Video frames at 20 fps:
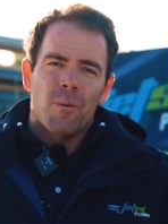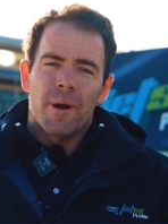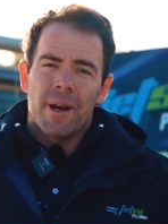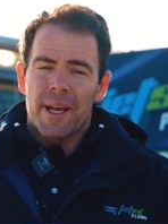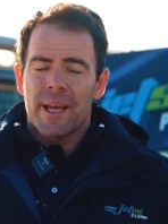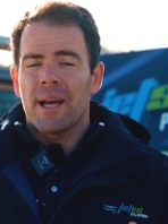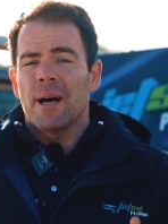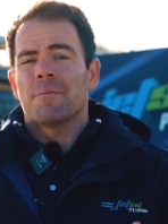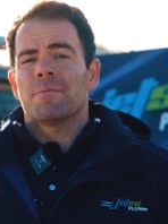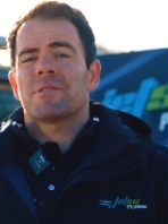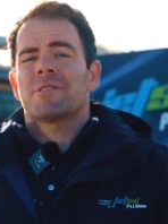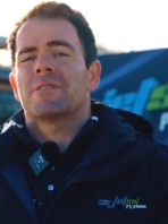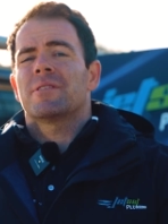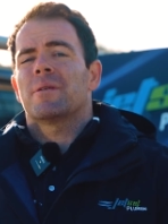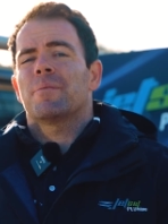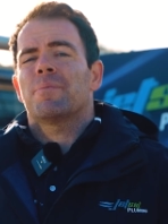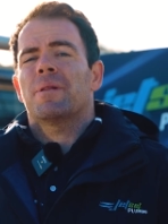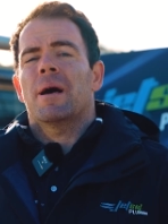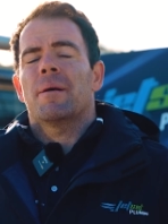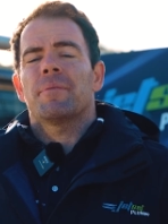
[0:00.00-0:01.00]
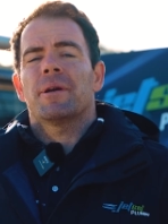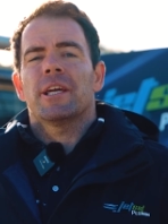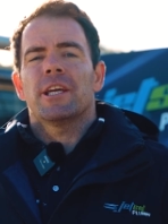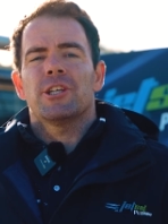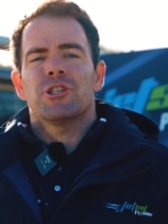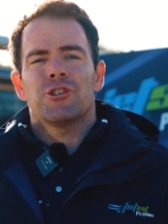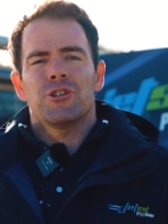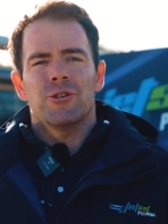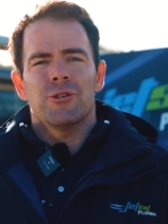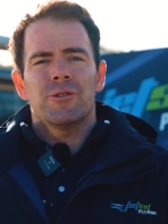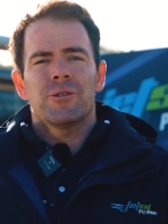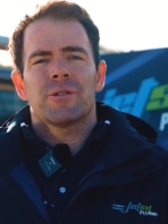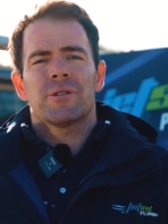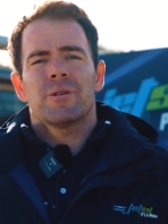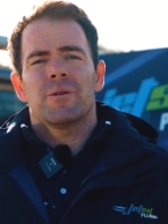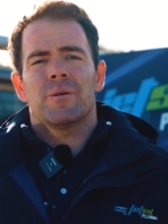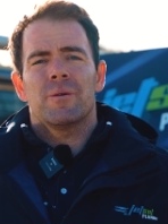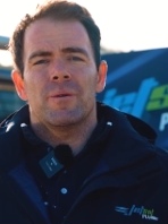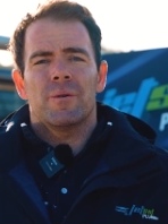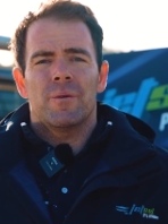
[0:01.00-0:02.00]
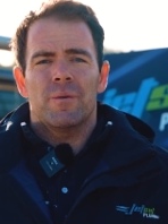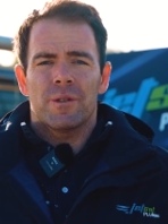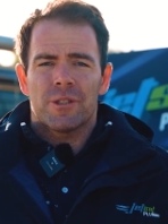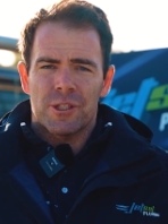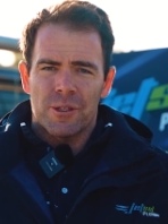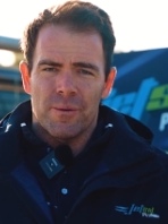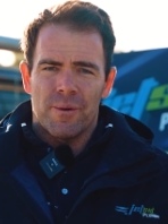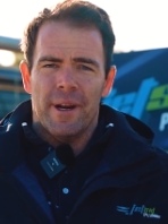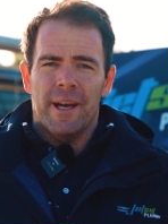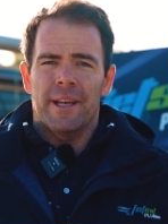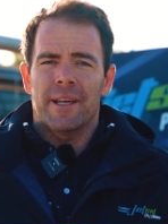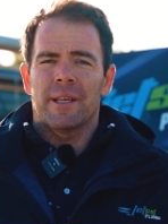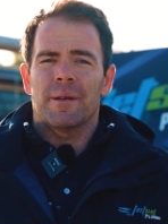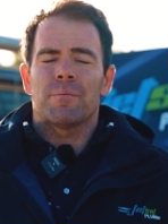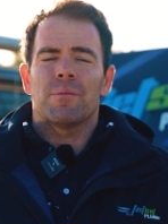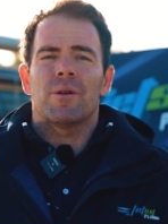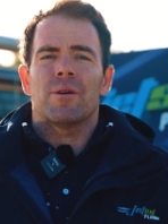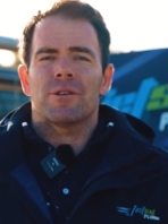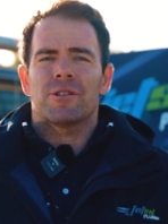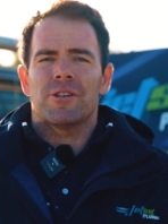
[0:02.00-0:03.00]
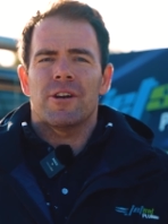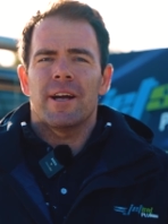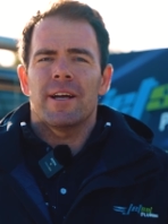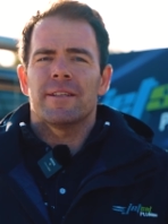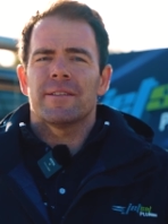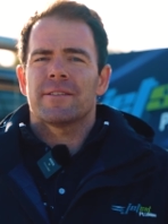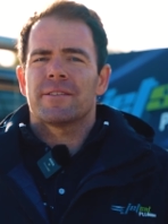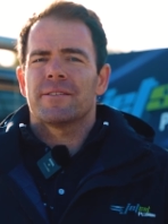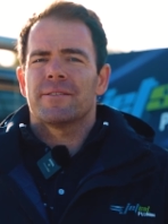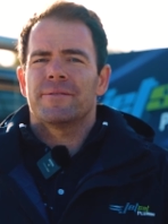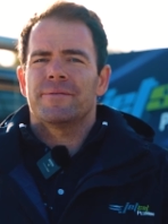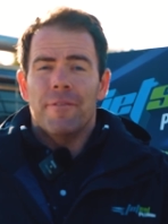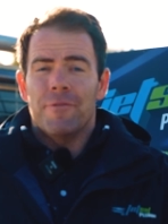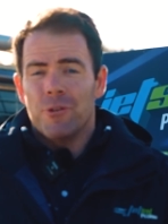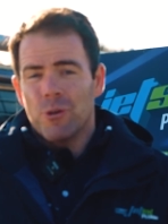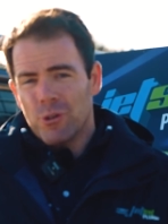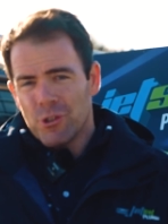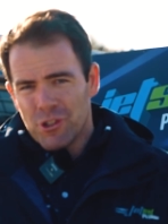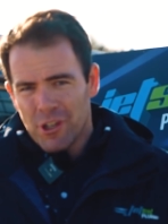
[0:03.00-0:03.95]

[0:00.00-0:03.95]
when it comes to the plumbing issues surrounding block drains. If your